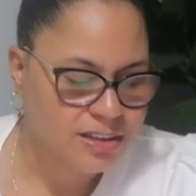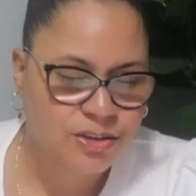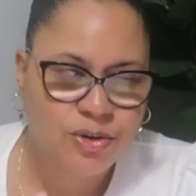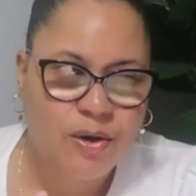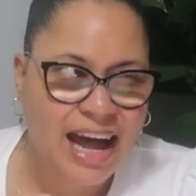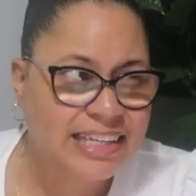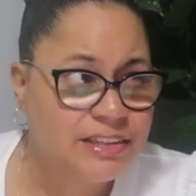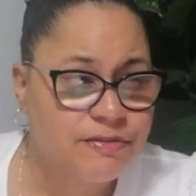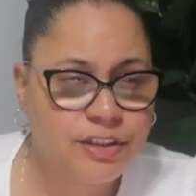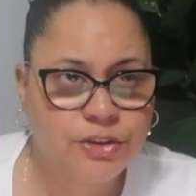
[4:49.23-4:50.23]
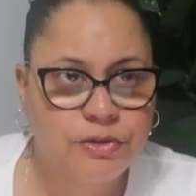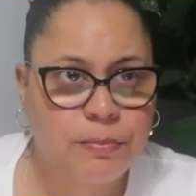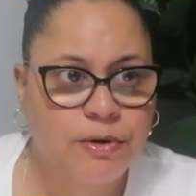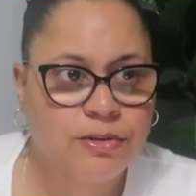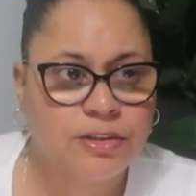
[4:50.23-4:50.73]
So as a
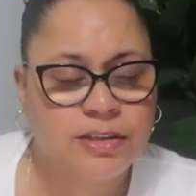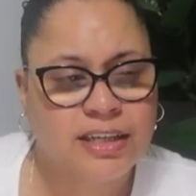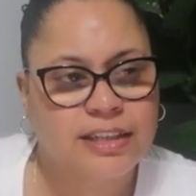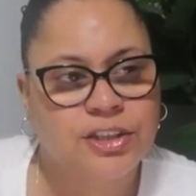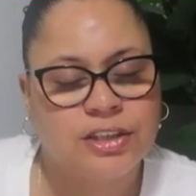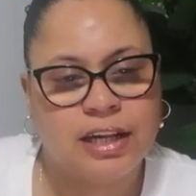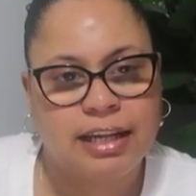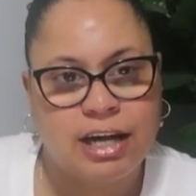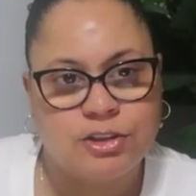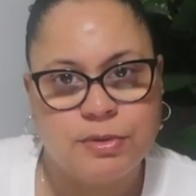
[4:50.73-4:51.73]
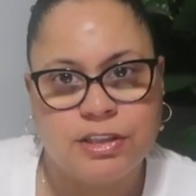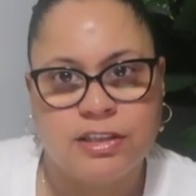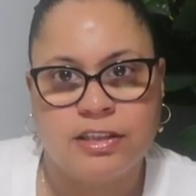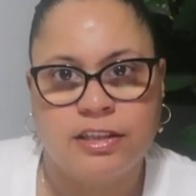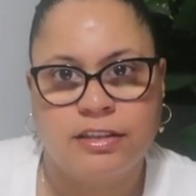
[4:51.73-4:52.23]
visual person, it just allows me
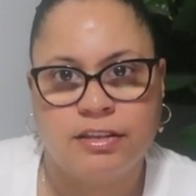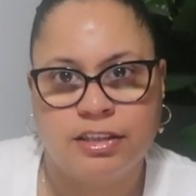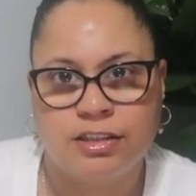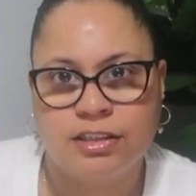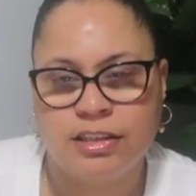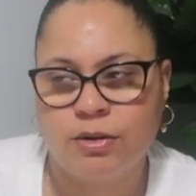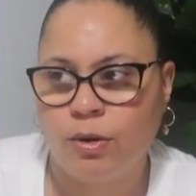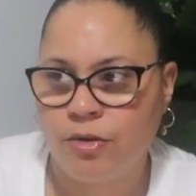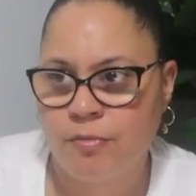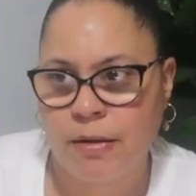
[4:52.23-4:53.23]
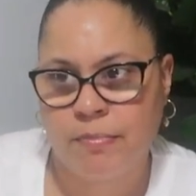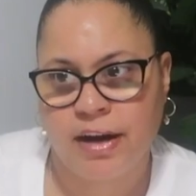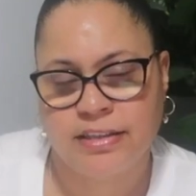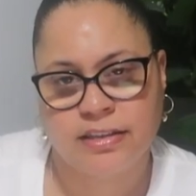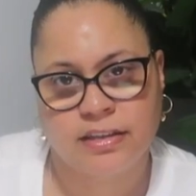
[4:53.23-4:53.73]
to see all of my
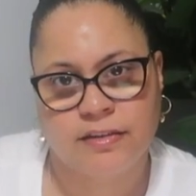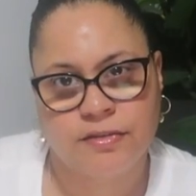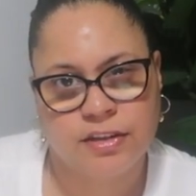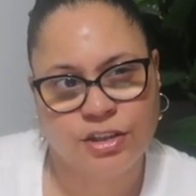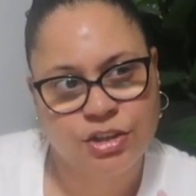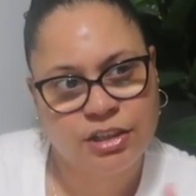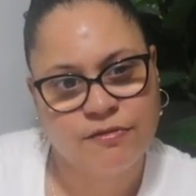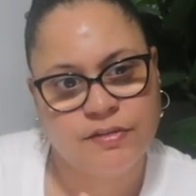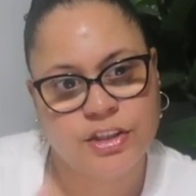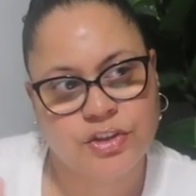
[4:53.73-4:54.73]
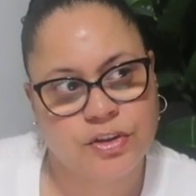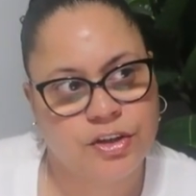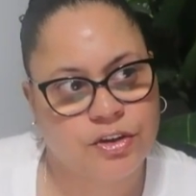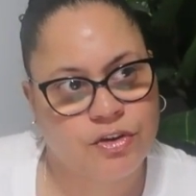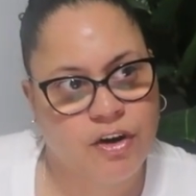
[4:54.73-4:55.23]
projects and everything just
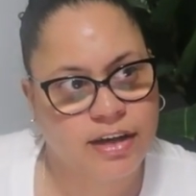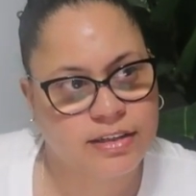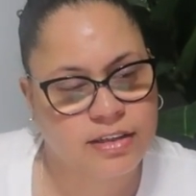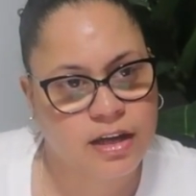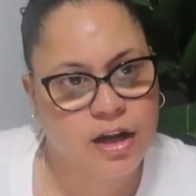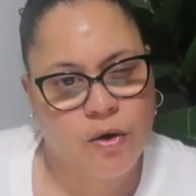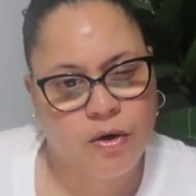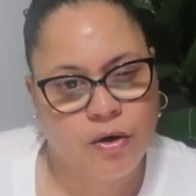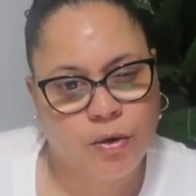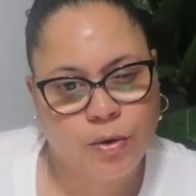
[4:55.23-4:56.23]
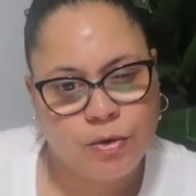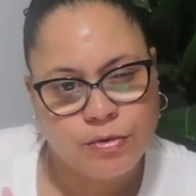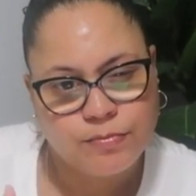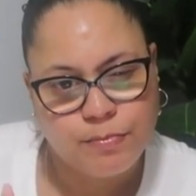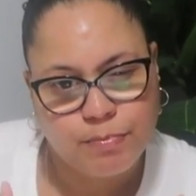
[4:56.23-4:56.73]
visually across
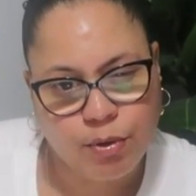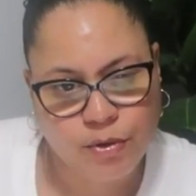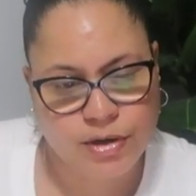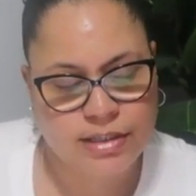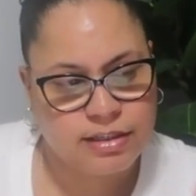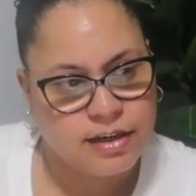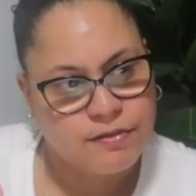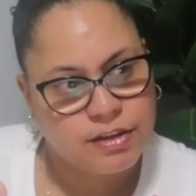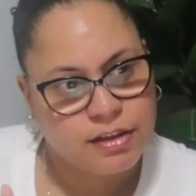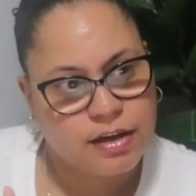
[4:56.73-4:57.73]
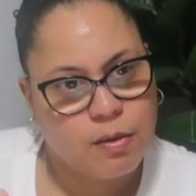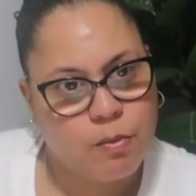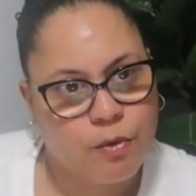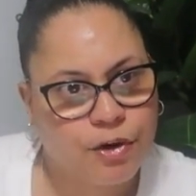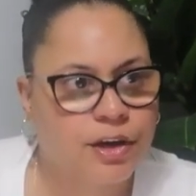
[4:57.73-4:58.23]
old boards and everything that
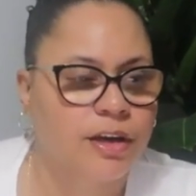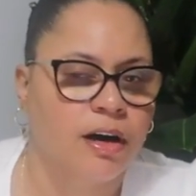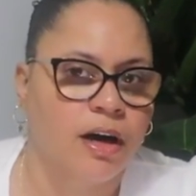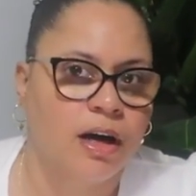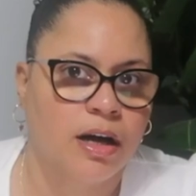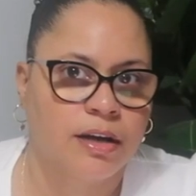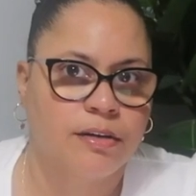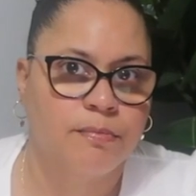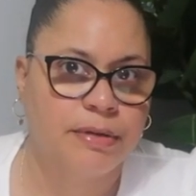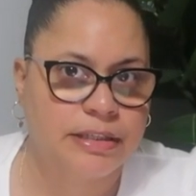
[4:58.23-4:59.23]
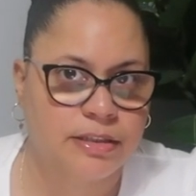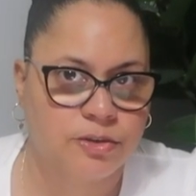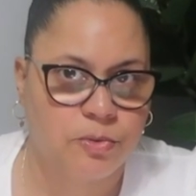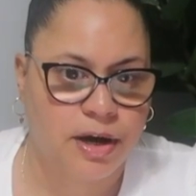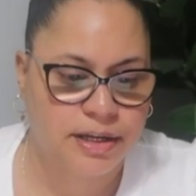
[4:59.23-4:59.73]
I'm working on
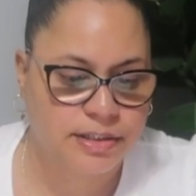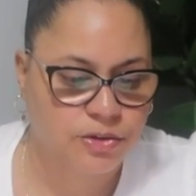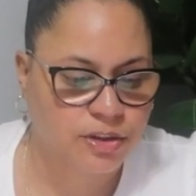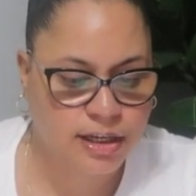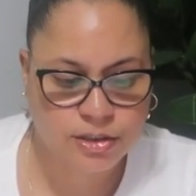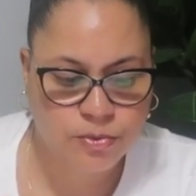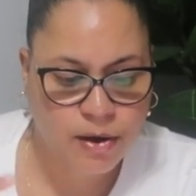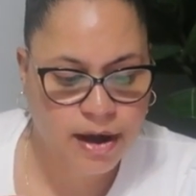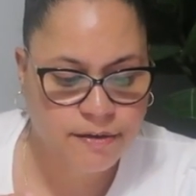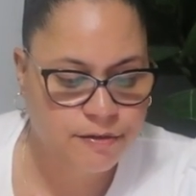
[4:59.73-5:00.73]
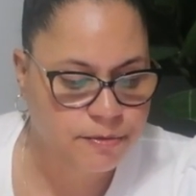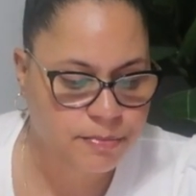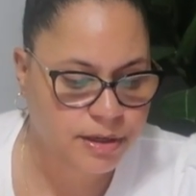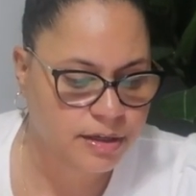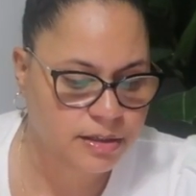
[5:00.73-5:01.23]
business wise. So that's why for
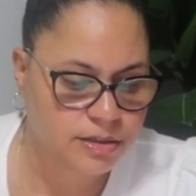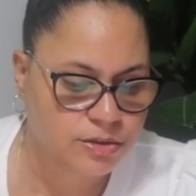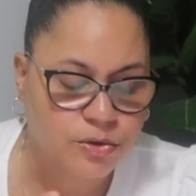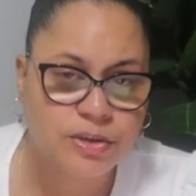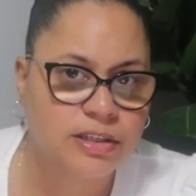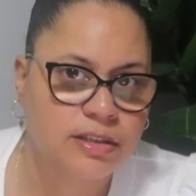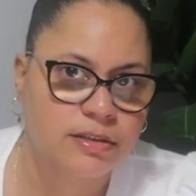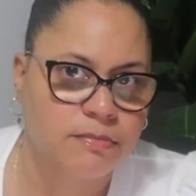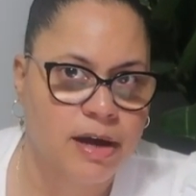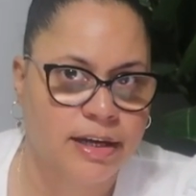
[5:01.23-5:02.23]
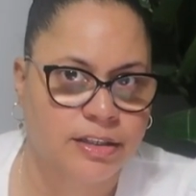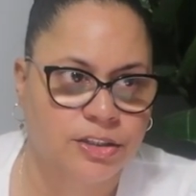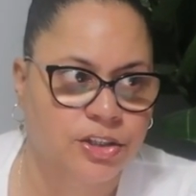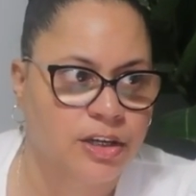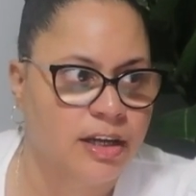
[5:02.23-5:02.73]
me it's so easy to
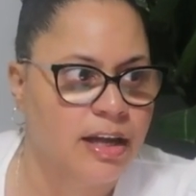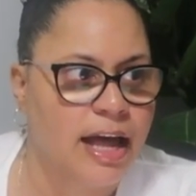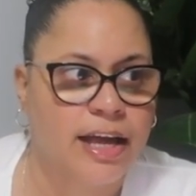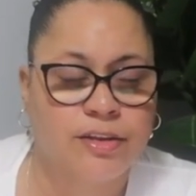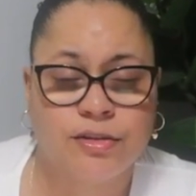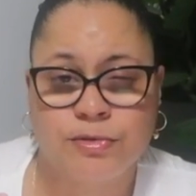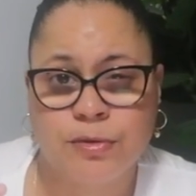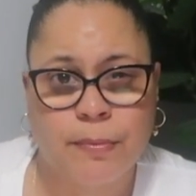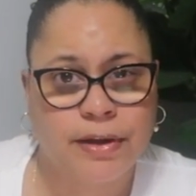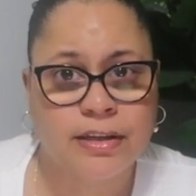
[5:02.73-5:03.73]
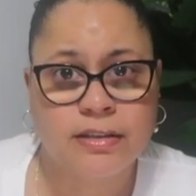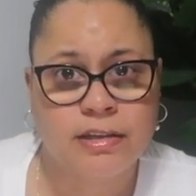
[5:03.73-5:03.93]
manage, and to bring a